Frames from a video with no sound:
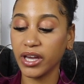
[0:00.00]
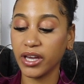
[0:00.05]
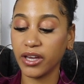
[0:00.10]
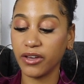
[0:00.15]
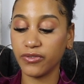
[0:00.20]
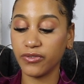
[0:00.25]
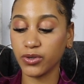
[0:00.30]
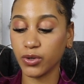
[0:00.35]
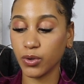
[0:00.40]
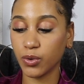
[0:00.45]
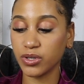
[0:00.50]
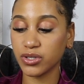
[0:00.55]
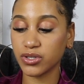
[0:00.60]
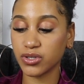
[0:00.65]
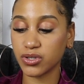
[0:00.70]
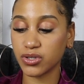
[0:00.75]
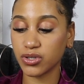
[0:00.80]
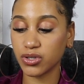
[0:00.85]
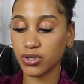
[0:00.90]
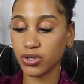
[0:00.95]
If you go into
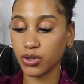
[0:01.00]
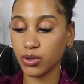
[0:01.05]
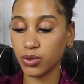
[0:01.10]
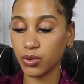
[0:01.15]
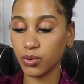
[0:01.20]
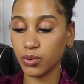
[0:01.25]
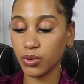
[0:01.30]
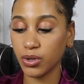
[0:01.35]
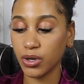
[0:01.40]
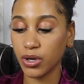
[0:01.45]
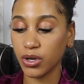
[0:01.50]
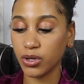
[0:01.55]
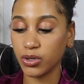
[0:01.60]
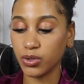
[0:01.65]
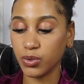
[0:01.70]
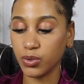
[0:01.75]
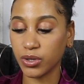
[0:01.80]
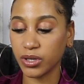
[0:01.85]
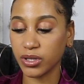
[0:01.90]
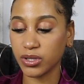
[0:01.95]
skew,
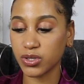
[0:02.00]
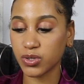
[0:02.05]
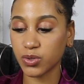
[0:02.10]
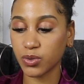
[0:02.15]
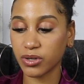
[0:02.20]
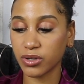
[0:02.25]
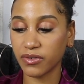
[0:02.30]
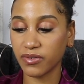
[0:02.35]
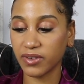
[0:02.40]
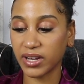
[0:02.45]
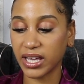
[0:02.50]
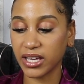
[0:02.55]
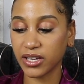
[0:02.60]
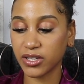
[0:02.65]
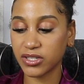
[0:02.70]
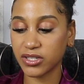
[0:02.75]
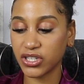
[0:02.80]
you can sort of like